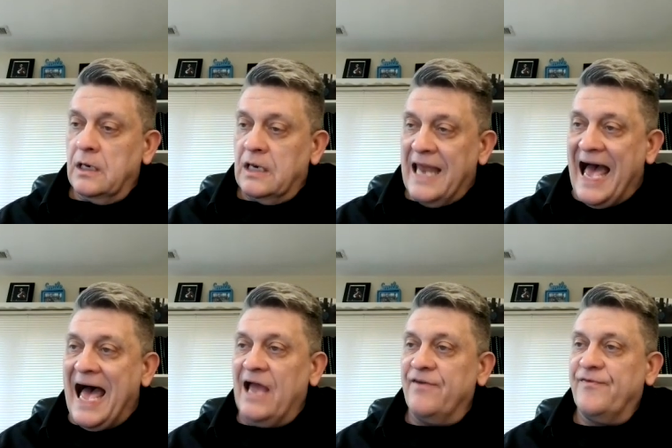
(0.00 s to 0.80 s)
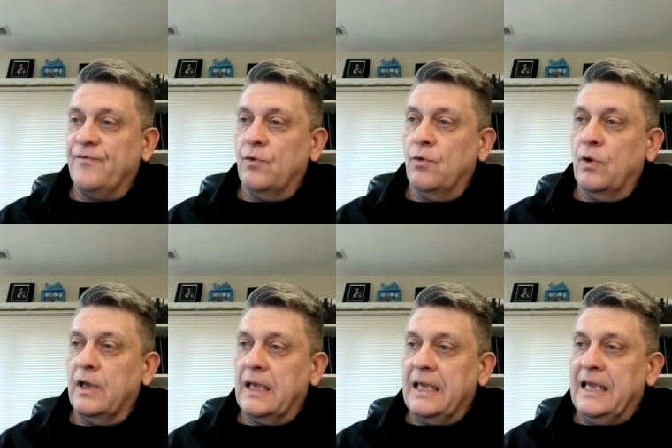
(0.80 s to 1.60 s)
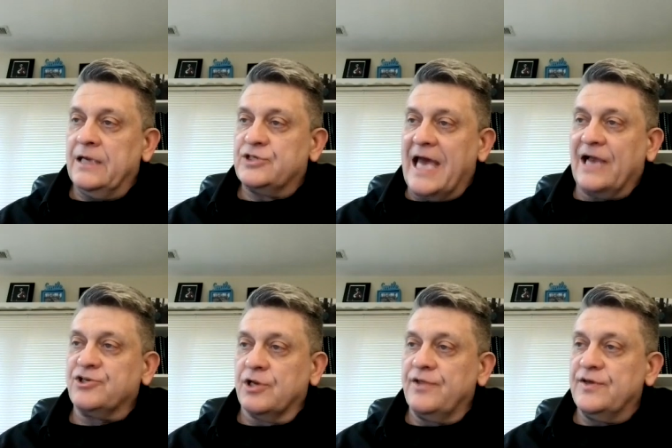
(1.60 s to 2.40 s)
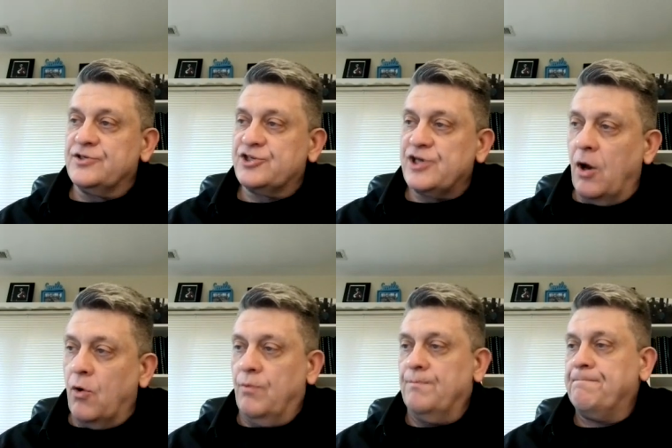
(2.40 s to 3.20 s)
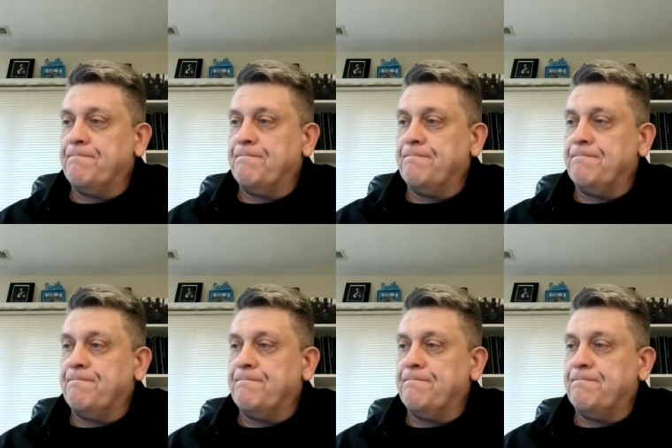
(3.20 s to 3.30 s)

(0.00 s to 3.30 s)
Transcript: life is actually the soul.